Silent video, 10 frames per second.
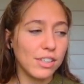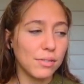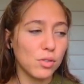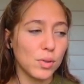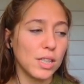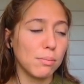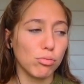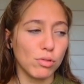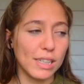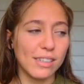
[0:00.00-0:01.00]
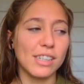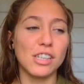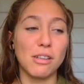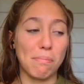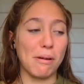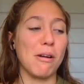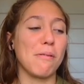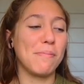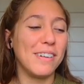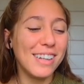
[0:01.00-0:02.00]
was really embracing the
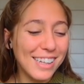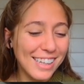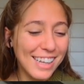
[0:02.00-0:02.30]
purple,